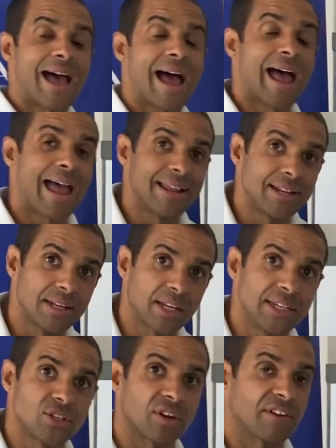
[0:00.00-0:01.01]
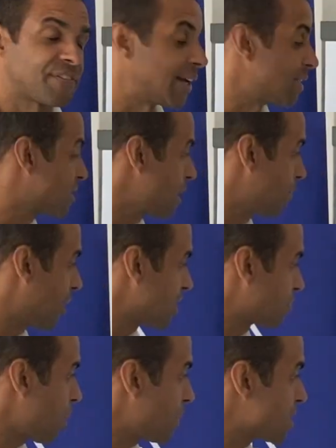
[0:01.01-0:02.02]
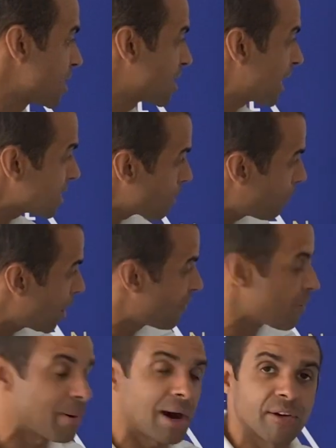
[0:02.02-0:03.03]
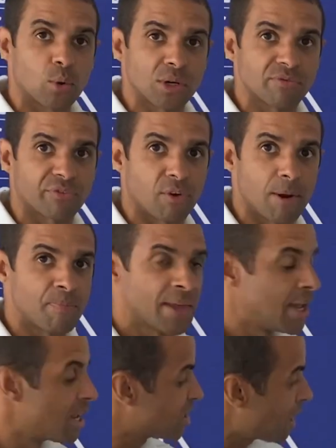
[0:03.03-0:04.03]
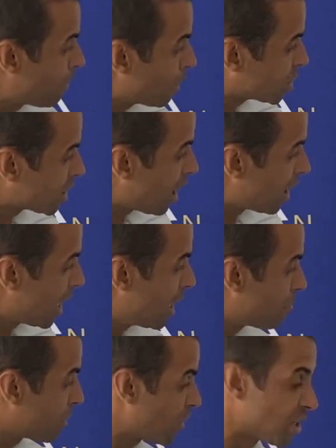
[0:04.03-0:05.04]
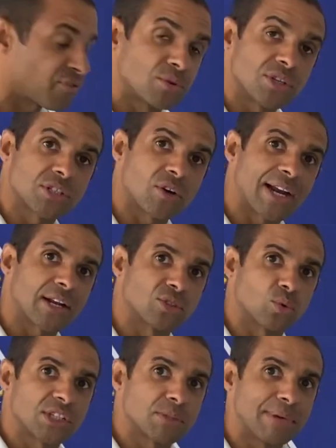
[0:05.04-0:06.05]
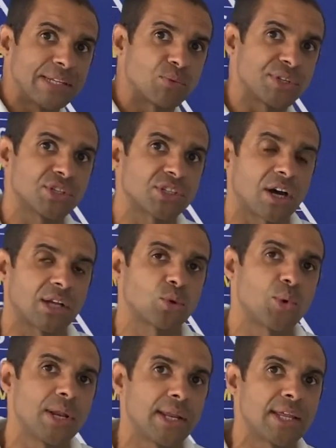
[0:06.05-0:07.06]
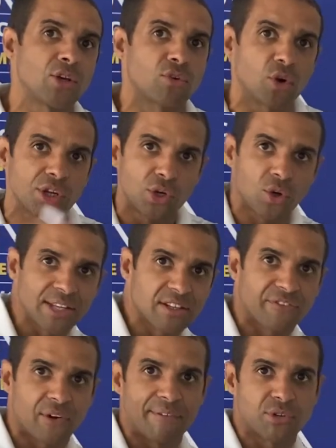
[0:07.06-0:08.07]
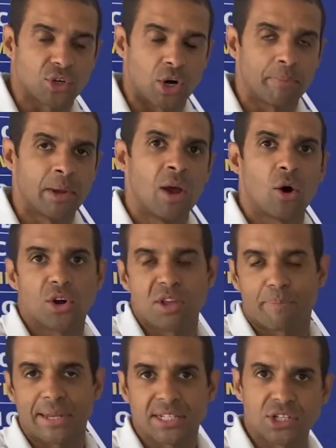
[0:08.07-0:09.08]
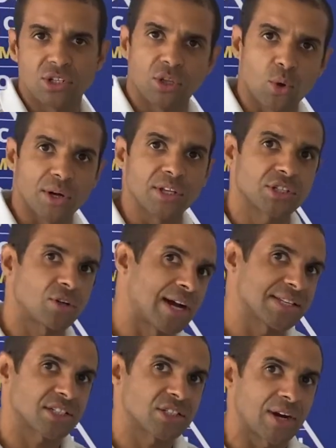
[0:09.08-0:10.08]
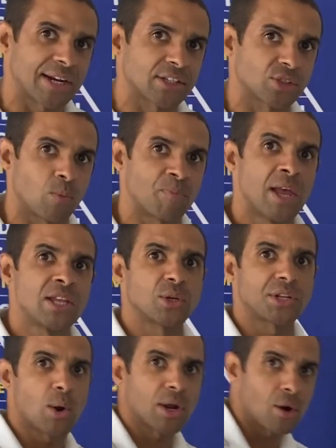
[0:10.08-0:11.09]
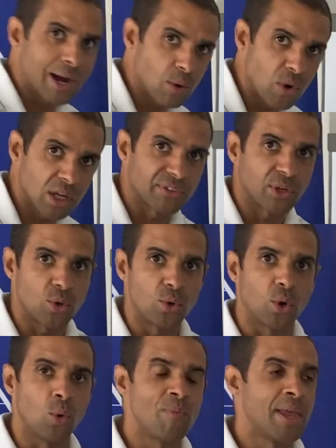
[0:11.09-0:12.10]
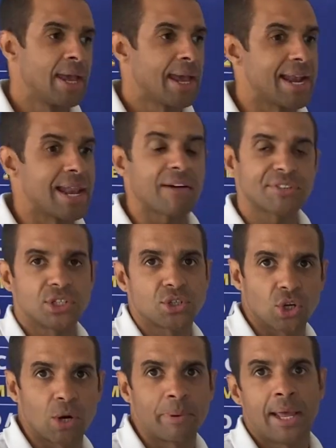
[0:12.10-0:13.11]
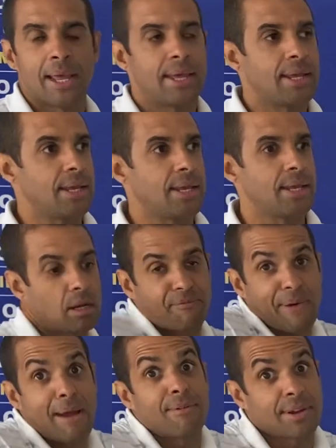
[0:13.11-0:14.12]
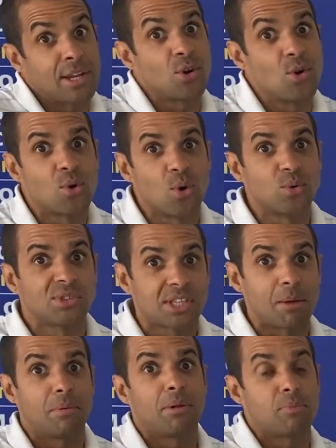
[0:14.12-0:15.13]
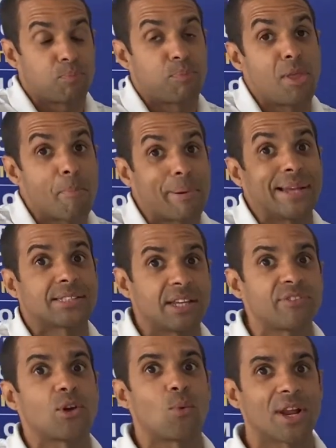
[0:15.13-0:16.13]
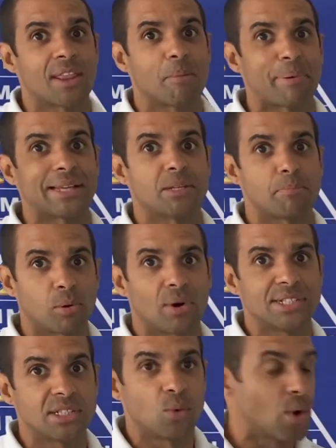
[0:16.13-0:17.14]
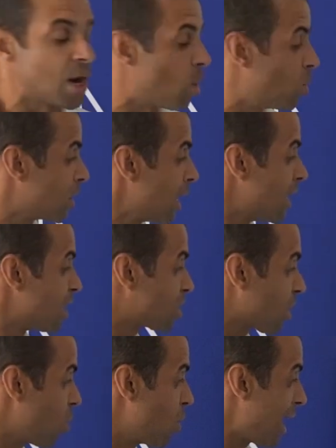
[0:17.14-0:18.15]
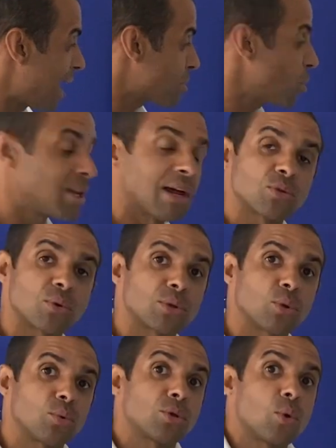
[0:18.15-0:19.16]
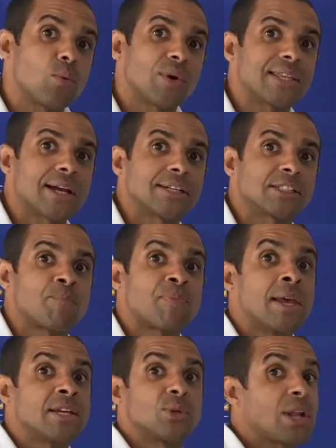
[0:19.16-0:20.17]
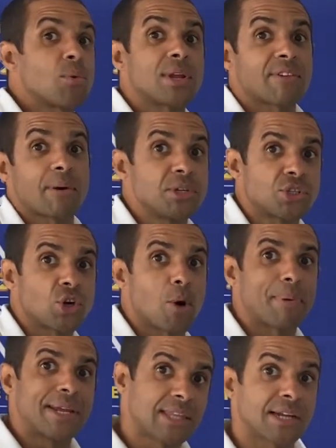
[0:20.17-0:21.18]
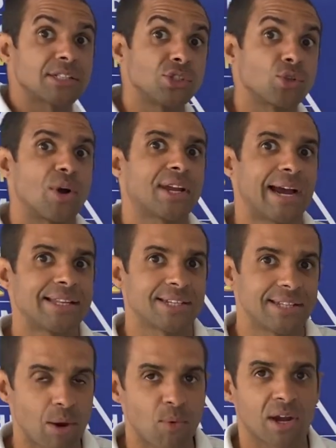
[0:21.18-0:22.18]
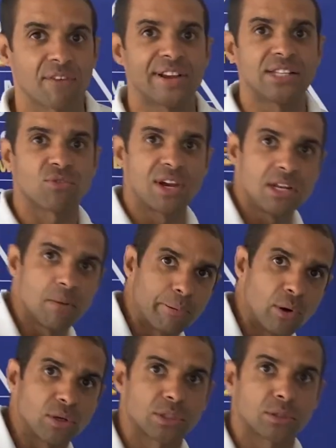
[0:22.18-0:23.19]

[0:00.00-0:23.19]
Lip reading: and he's got the funds, he buys a property. So that's the perfect part of the quadrant for him. Some people start there and then progress through to side hustle. This means when you start doing it, you've got your 9-to-5 job or your business, and you do it on the side as a side hustle. So I know a guy that works for Google, he loves his job, he apparently Google's the best, if not one of the best employers in the world. So he absolutely loves doing what he does. So he don't want to give up his job, but he does enjoy going to network events, reading the books,